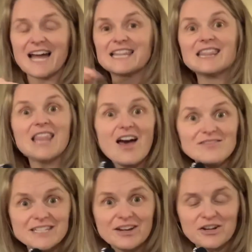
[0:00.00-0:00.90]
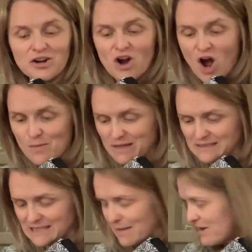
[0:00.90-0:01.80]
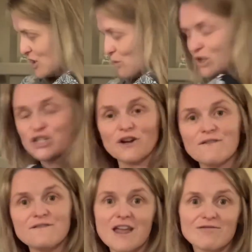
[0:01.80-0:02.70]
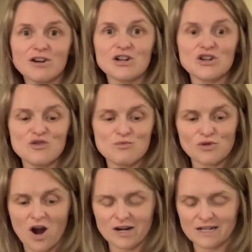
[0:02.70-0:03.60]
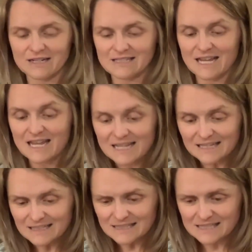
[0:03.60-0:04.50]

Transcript: I'd love to hear your comments. Let me know what your favorite new product is.